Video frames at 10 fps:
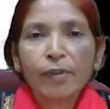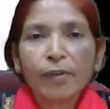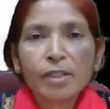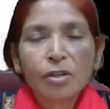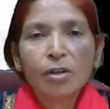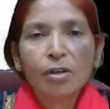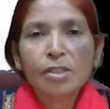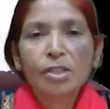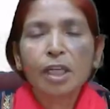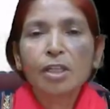cost
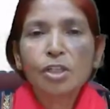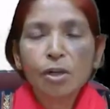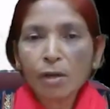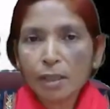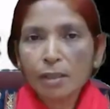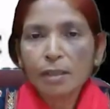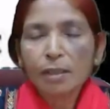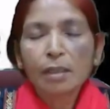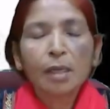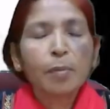in short run
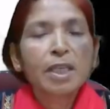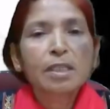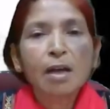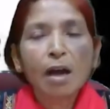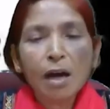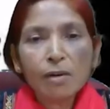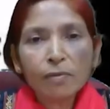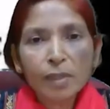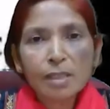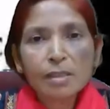remains
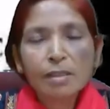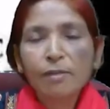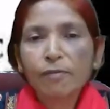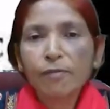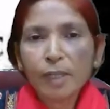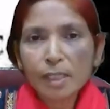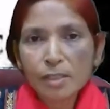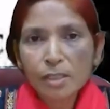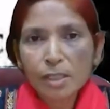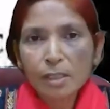always
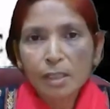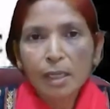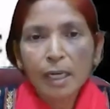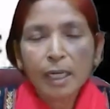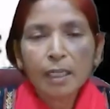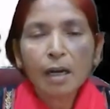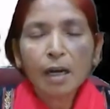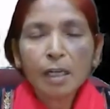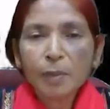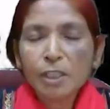fixed. It
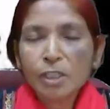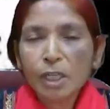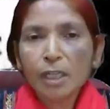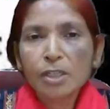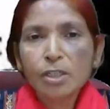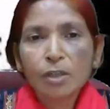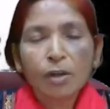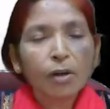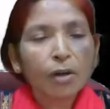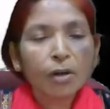can't be changed
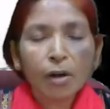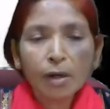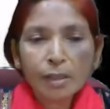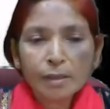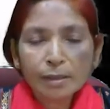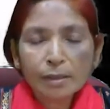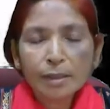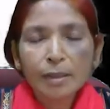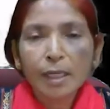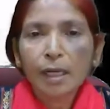or altered
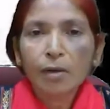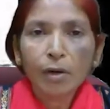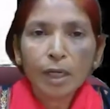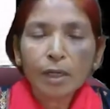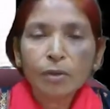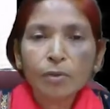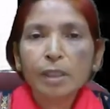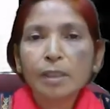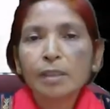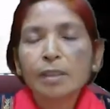according to
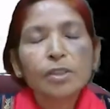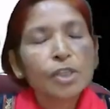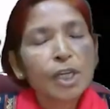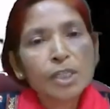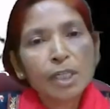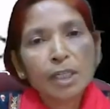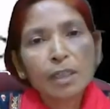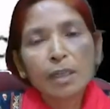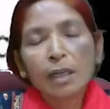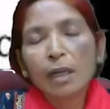the change
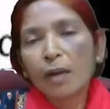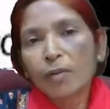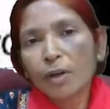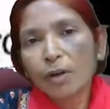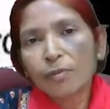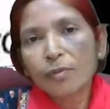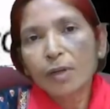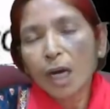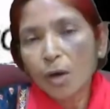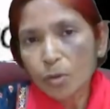in level of
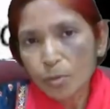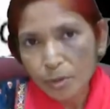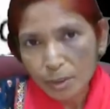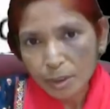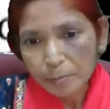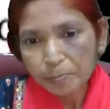output.